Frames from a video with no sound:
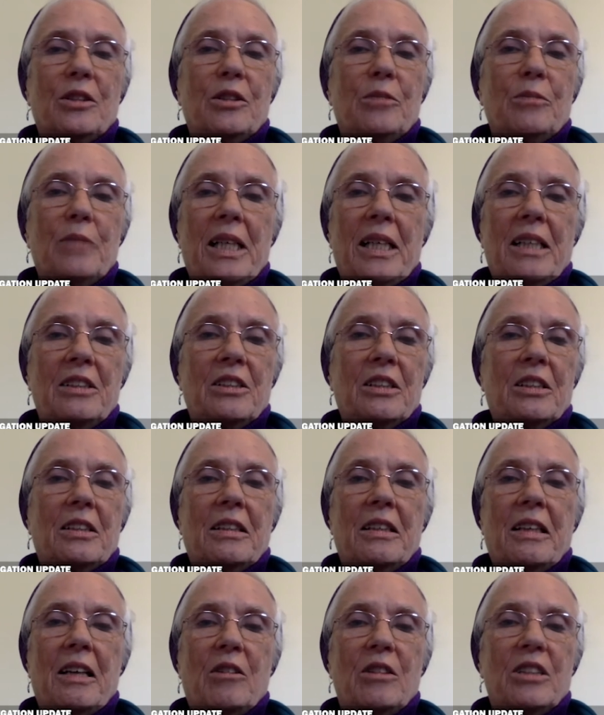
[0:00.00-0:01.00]
imagine
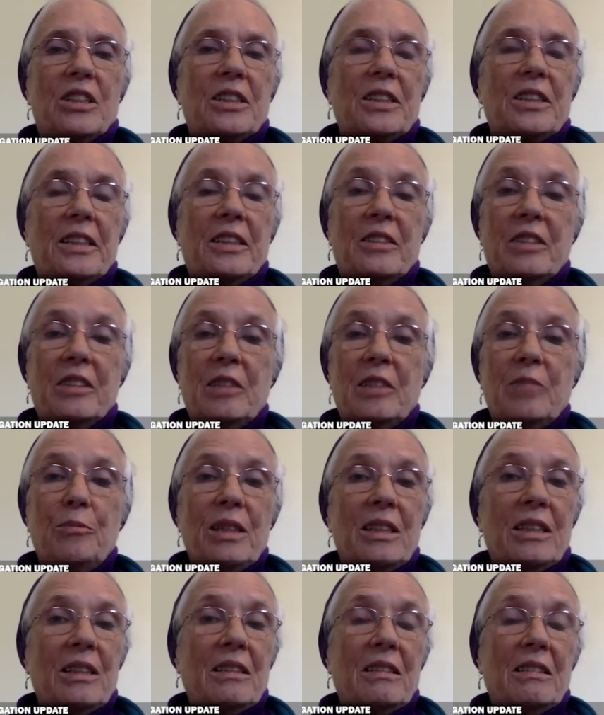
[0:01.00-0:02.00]
how scary
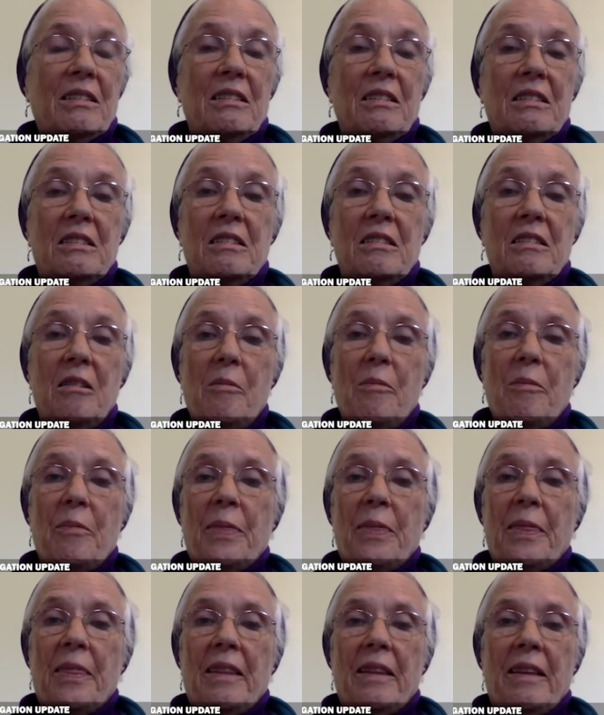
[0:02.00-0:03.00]
it is.
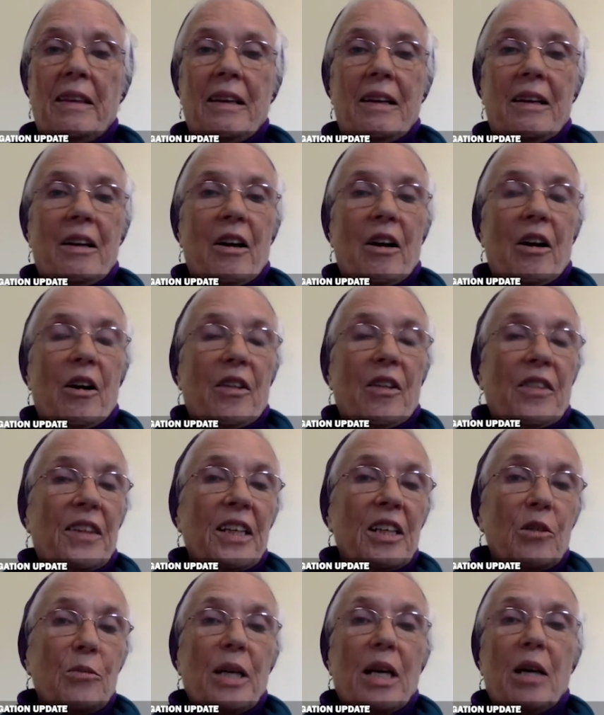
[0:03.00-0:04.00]
Uh,
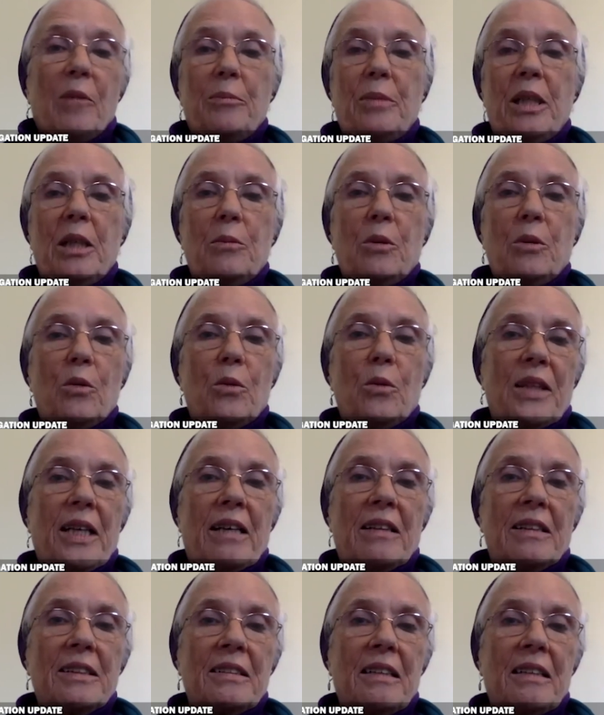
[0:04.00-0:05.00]
think about people with
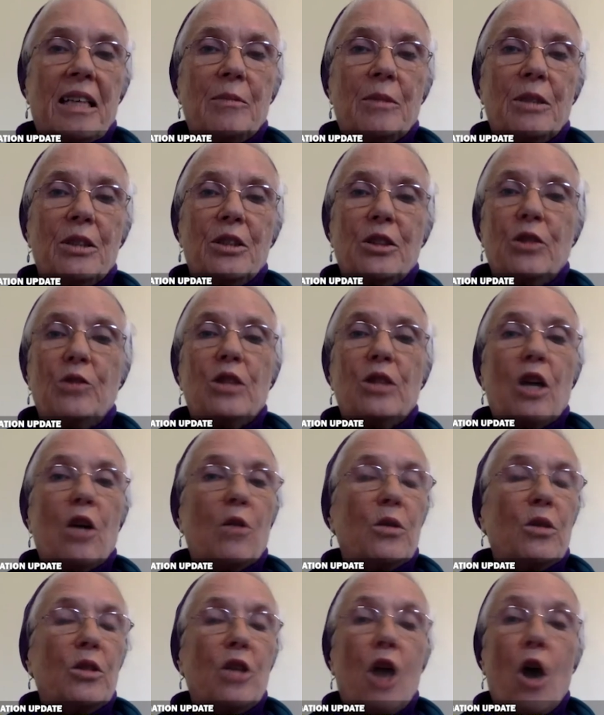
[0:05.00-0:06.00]
Alzheimer's who don't
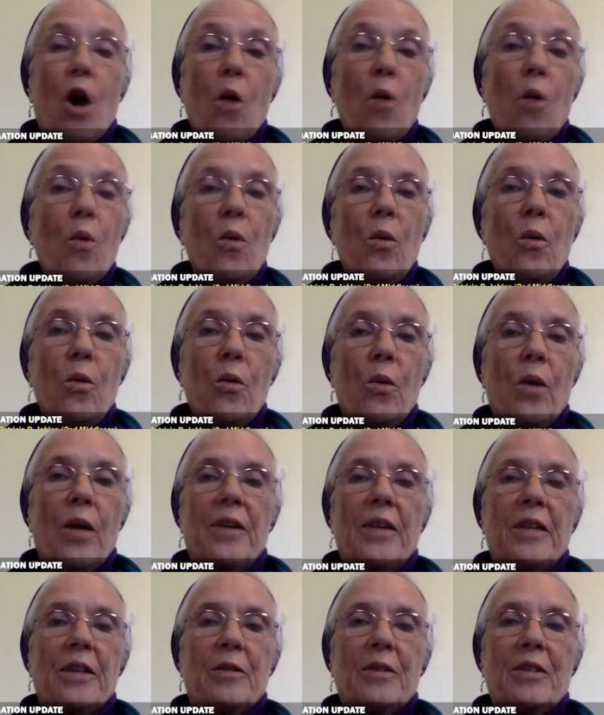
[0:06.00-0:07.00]
know why
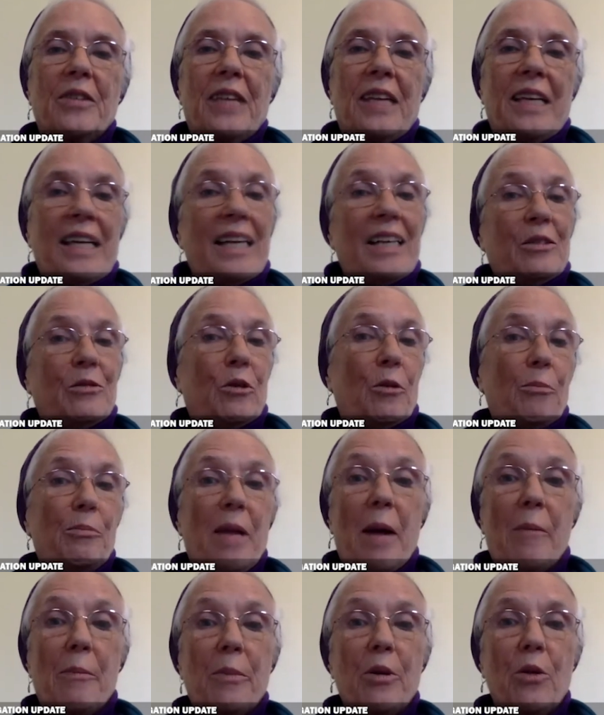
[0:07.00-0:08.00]
they're they can't
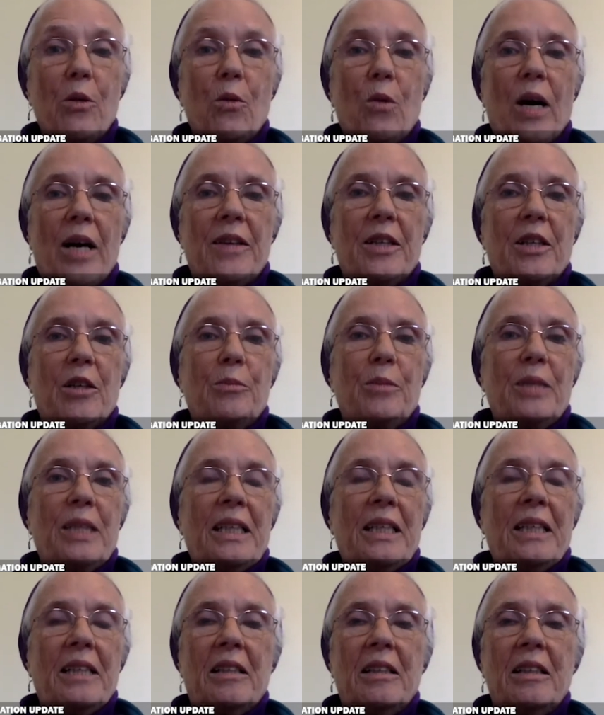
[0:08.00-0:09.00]
remember why they're
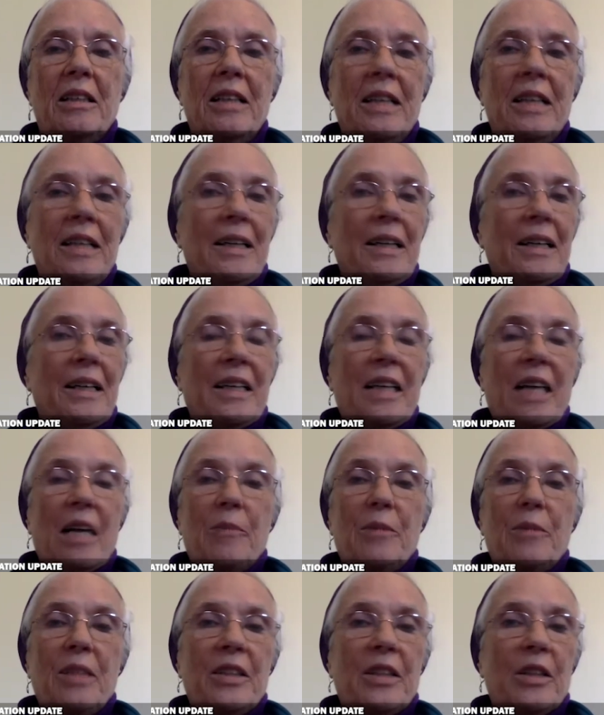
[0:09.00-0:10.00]
being
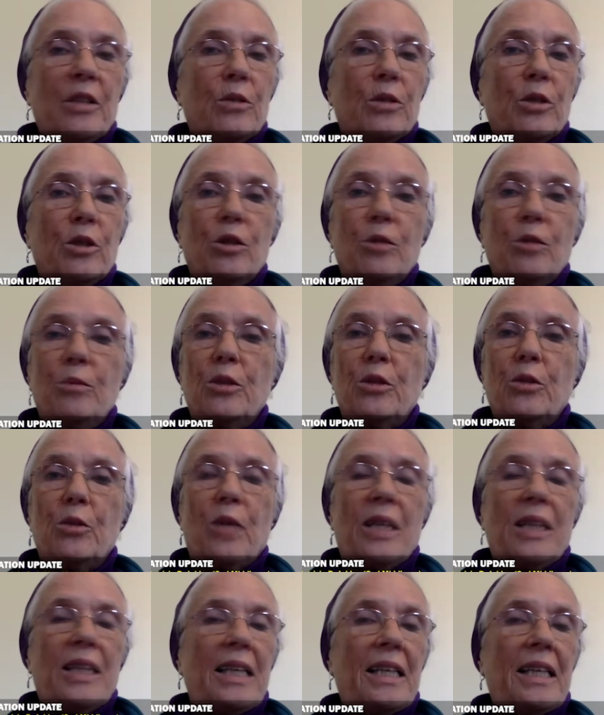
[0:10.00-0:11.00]
kept in their rooms,
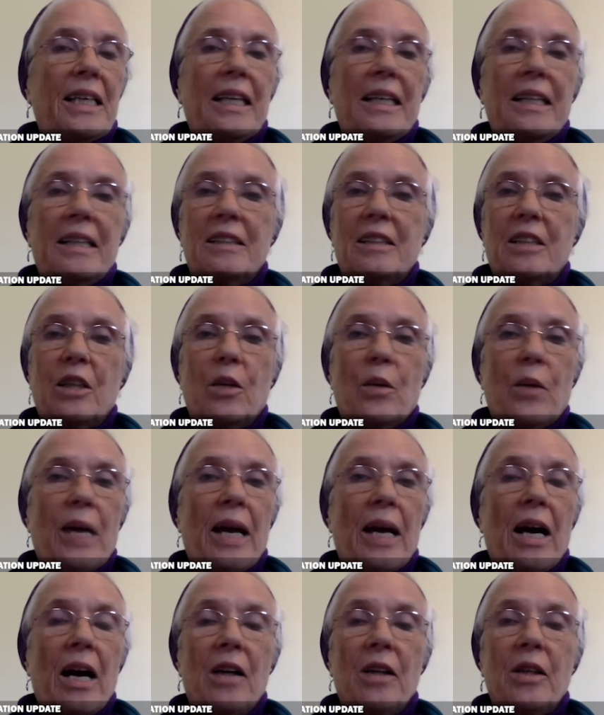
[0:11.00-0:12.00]
why they can't go
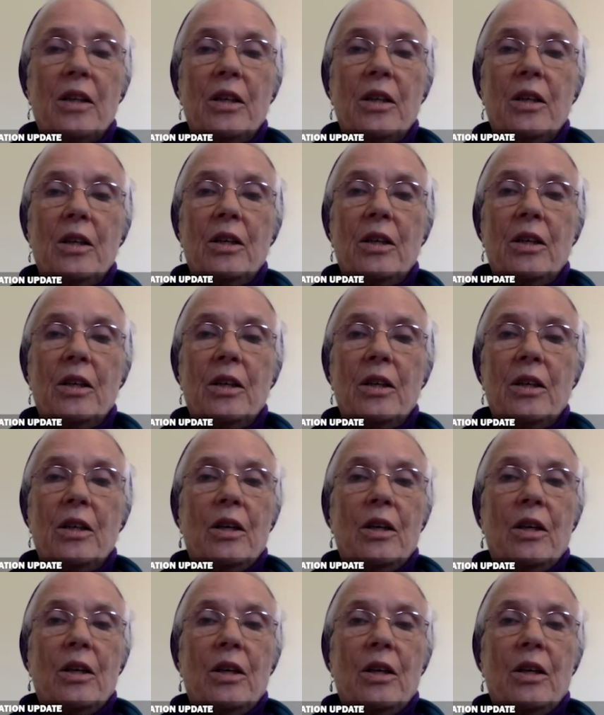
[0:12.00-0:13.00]
out, why